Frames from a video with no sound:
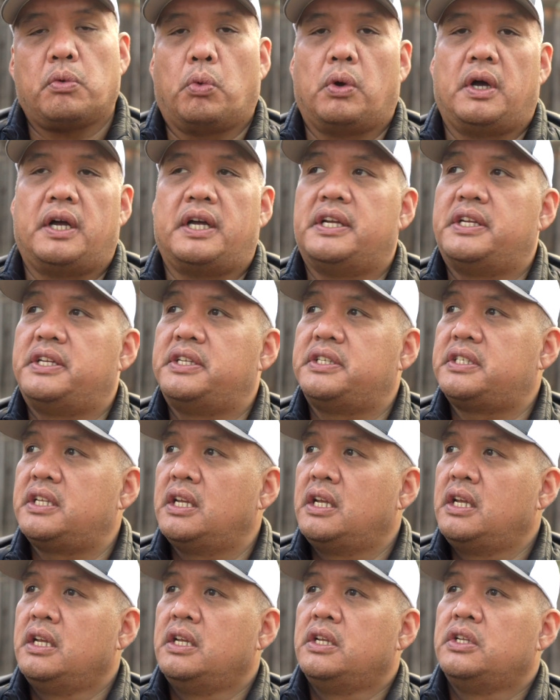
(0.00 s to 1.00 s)
was
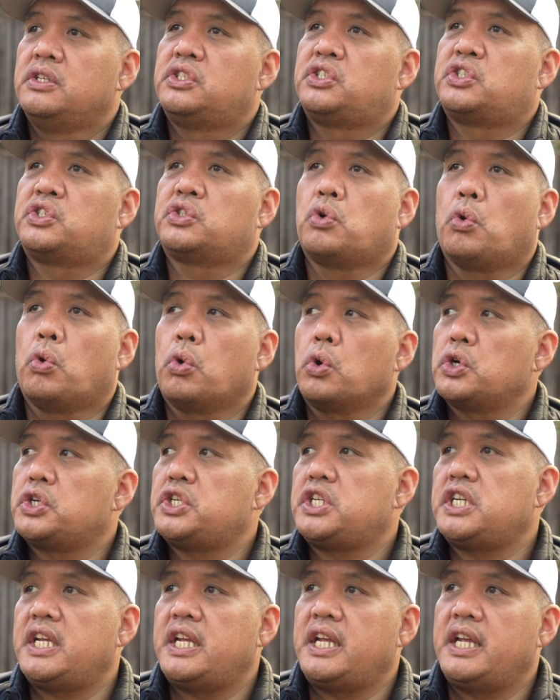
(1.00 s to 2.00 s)

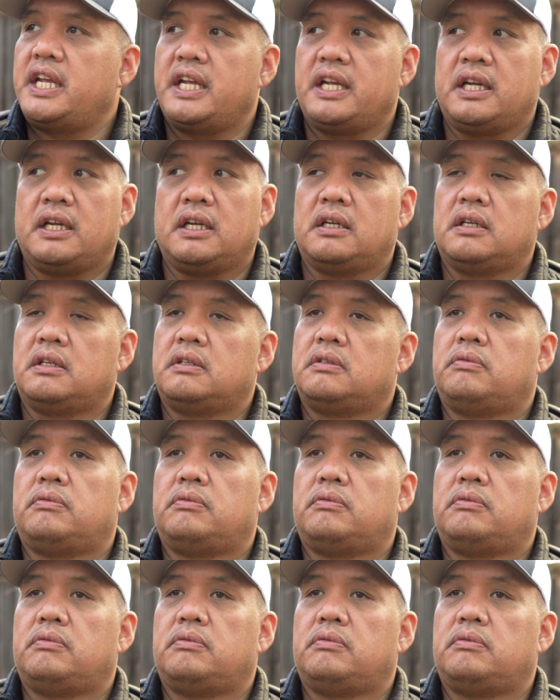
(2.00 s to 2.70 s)
scorching,